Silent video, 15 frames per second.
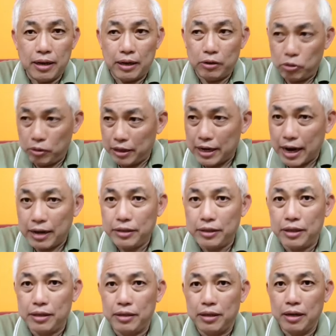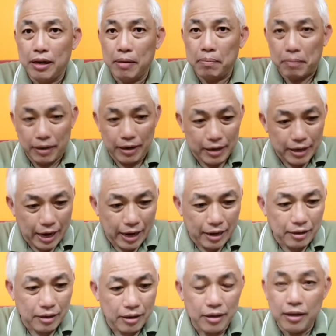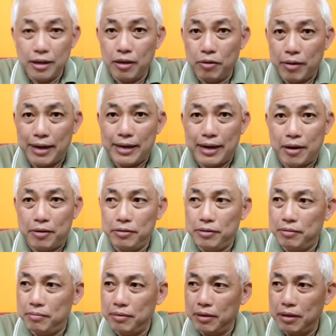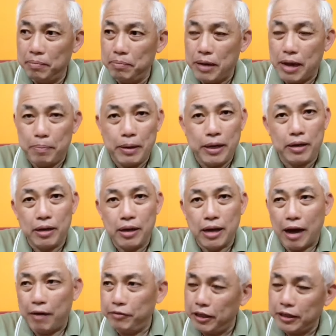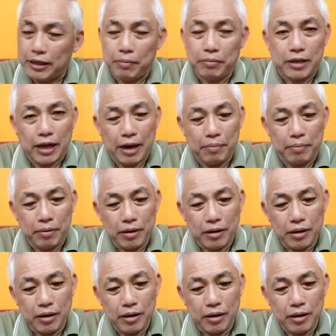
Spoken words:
and to the youngsters. But again, right now, PAP, after some time